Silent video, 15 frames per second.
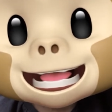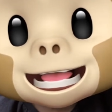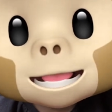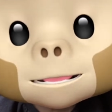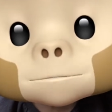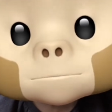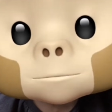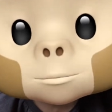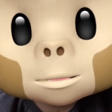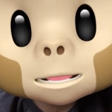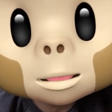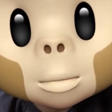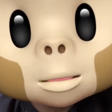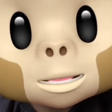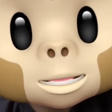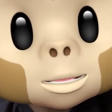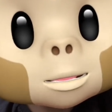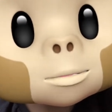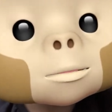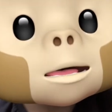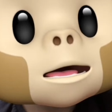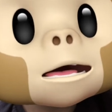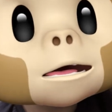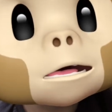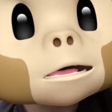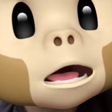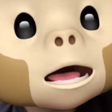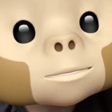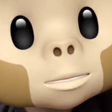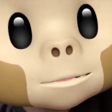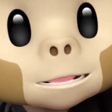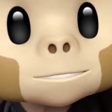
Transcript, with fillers: um, with also a group